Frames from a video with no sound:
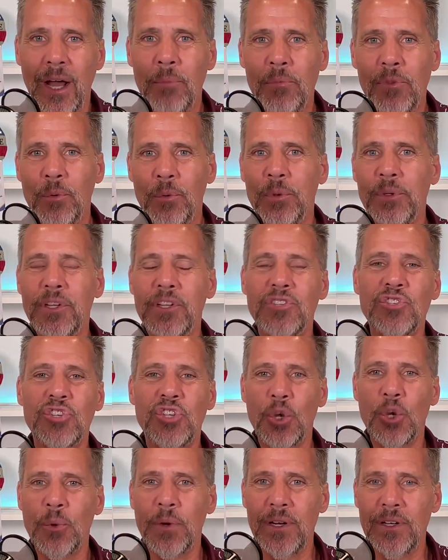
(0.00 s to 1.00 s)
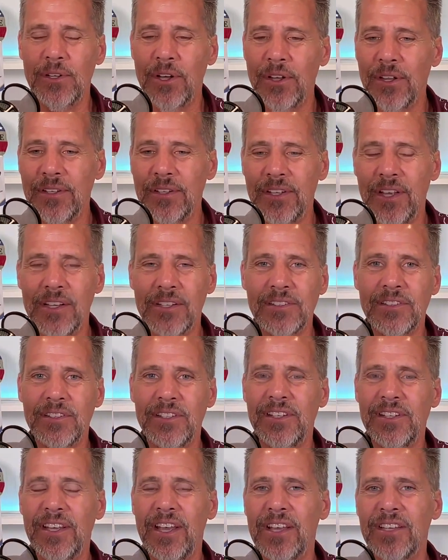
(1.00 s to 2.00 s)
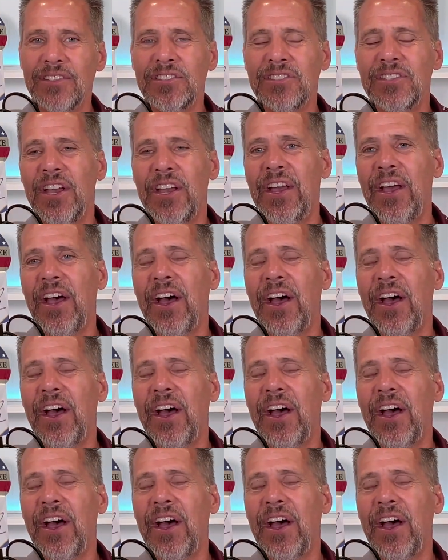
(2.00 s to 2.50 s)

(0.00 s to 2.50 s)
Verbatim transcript: I'm the one that's curated all the, des- the guests,